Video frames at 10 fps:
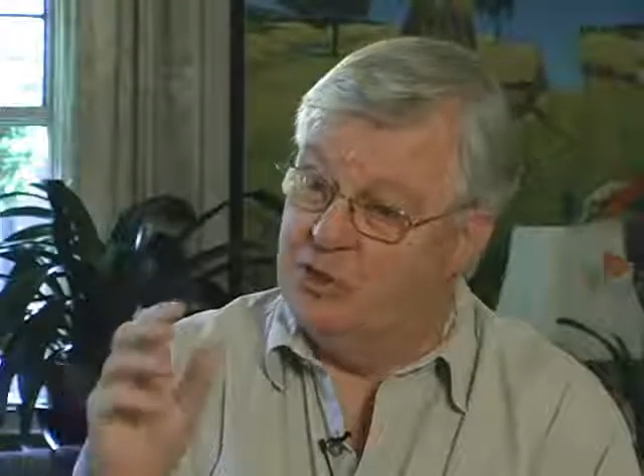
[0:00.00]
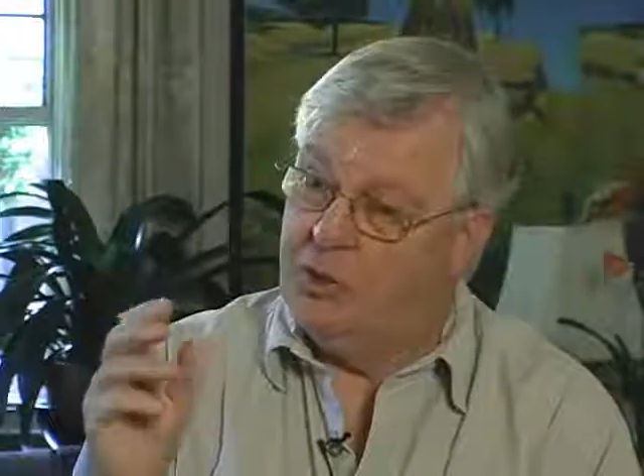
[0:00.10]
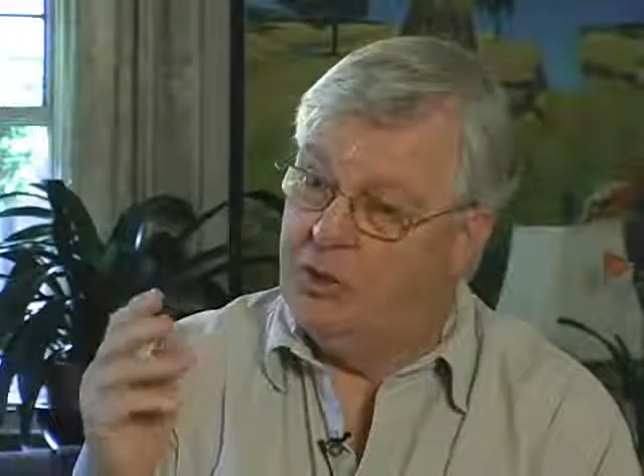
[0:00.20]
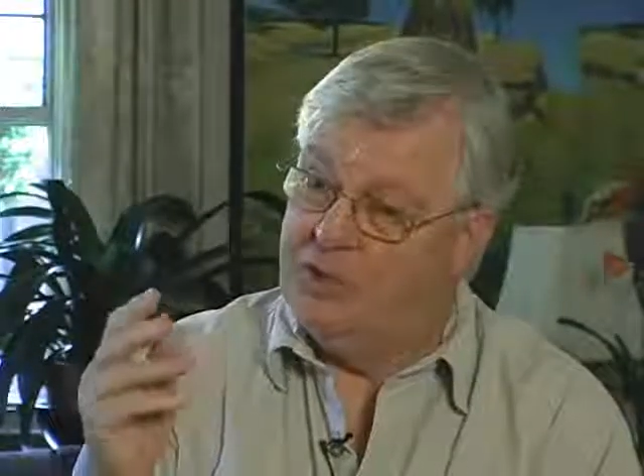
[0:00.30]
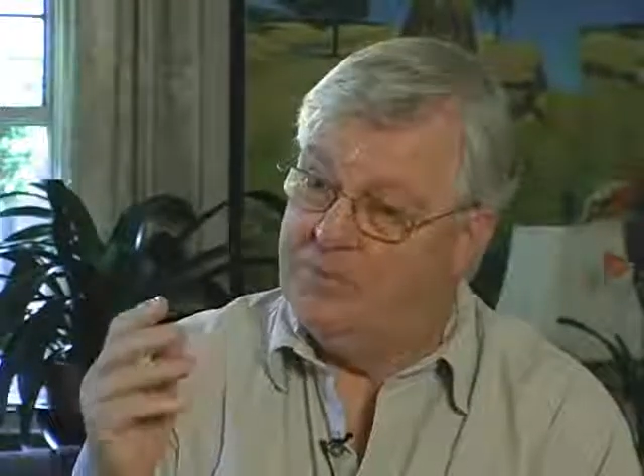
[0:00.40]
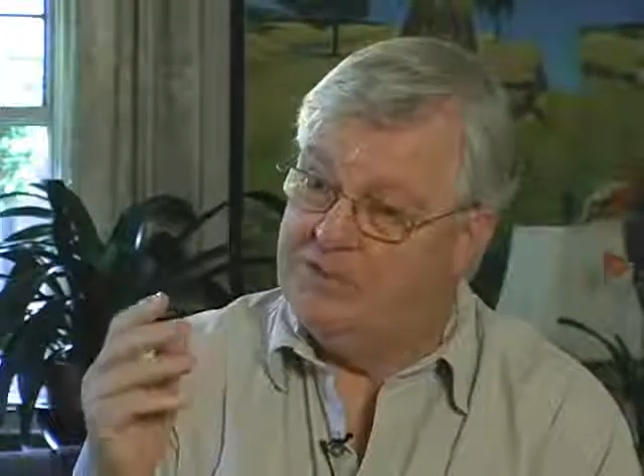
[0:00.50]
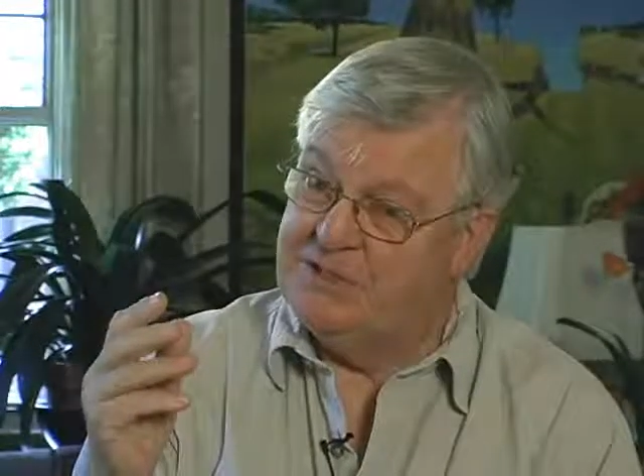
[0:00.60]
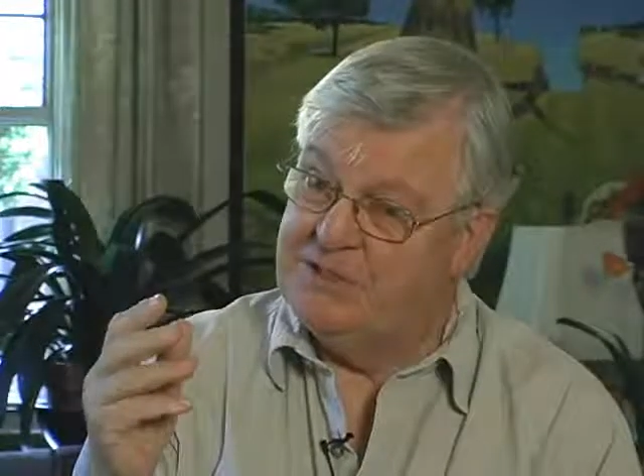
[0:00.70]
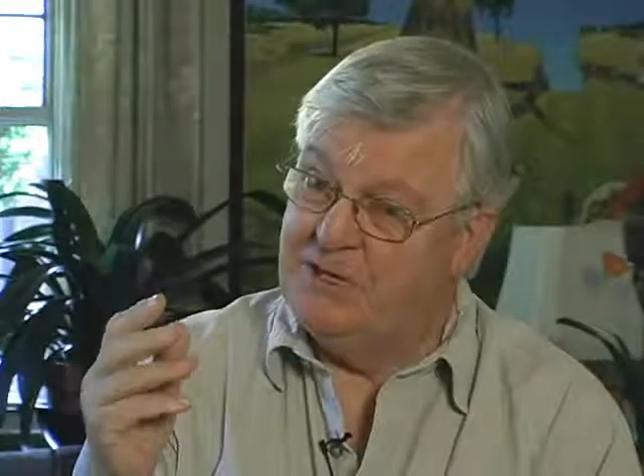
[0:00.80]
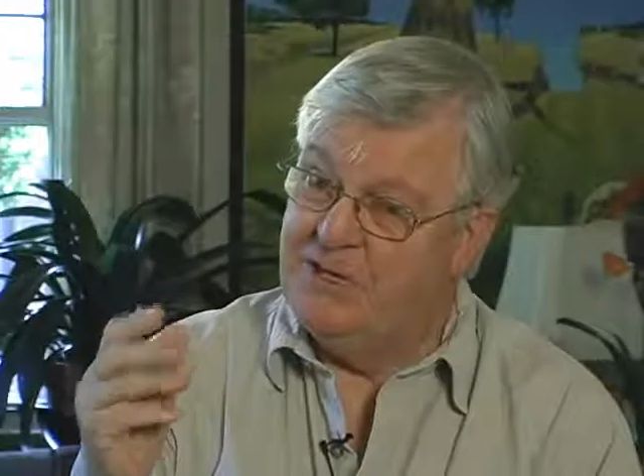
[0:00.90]
charred up
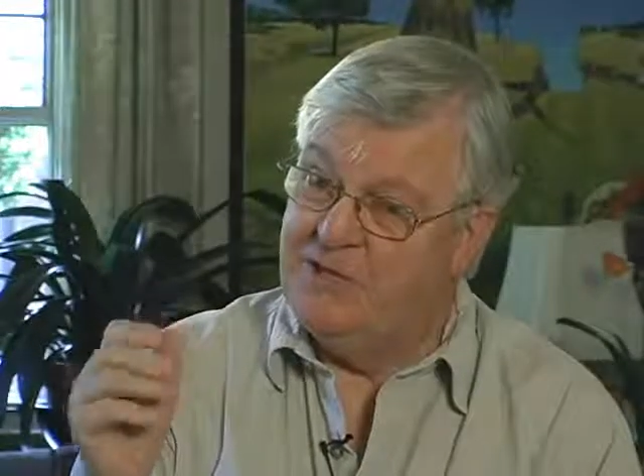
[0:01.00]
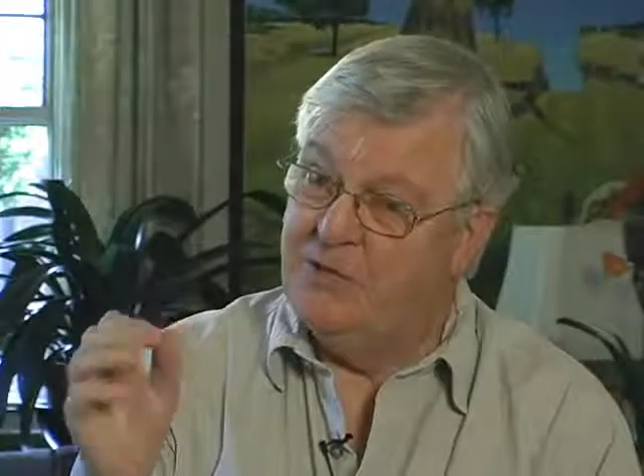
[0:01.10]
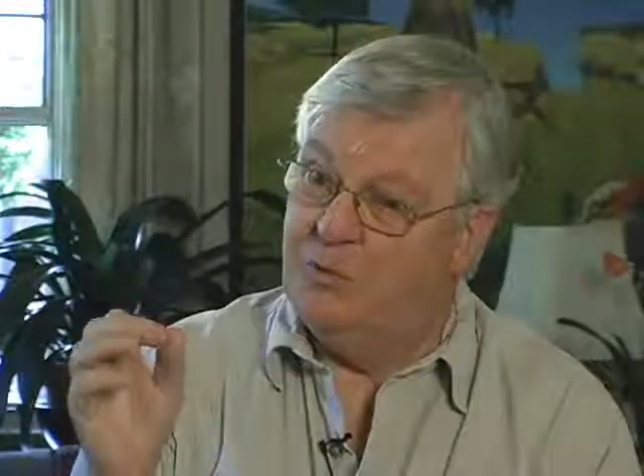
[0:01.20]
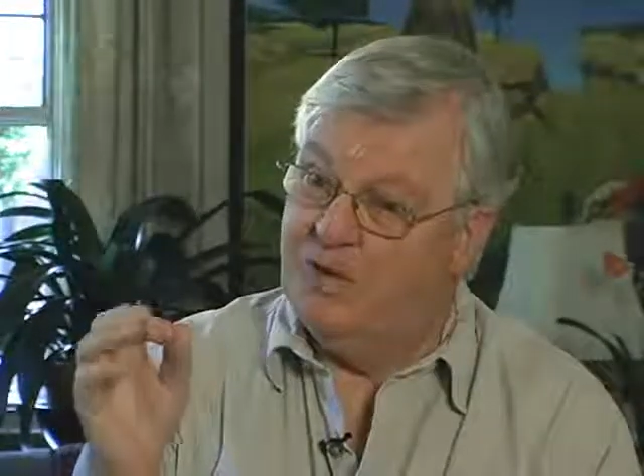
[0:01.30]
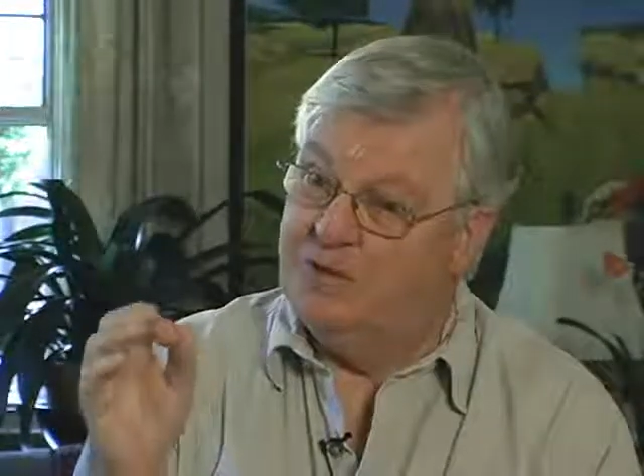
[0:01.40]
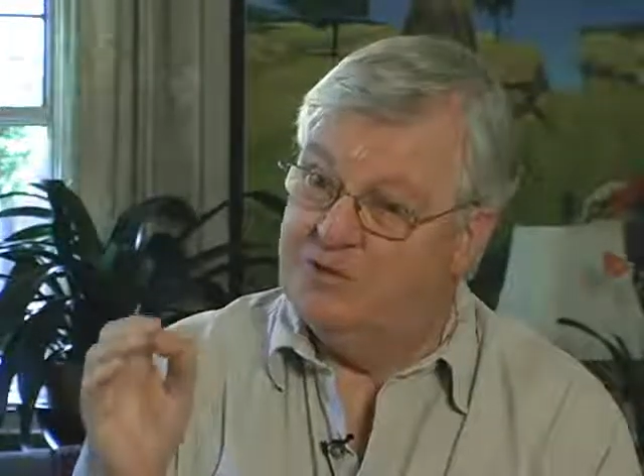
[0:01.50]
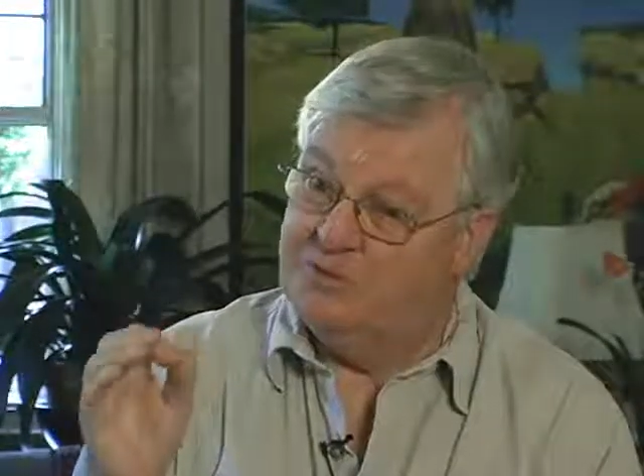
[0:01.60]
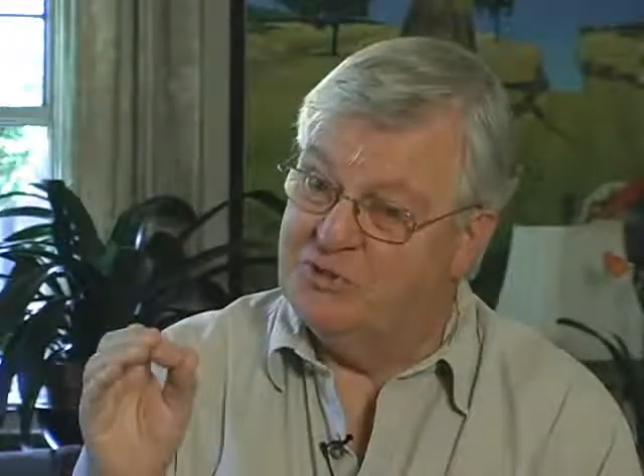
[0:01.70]
inside, the wires were